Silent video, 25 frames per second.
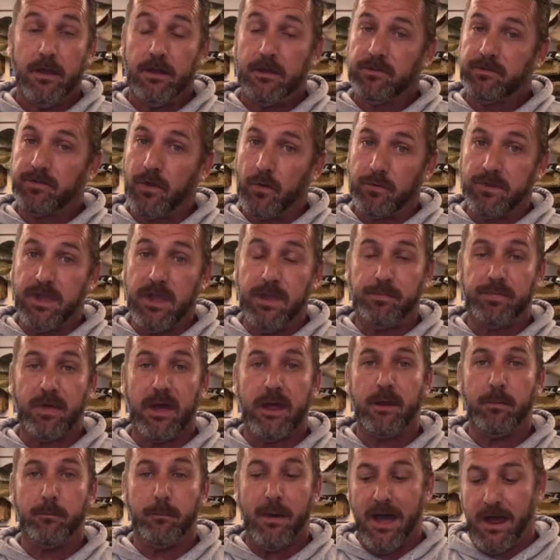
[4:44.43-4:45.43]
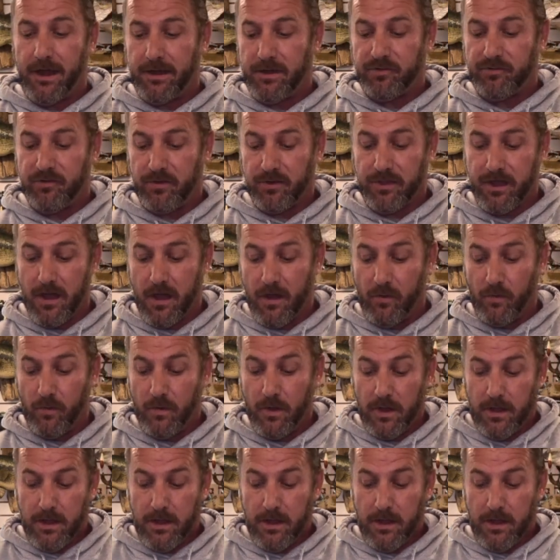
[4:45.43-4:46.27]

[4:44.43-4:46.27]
so keep that in mind as you go.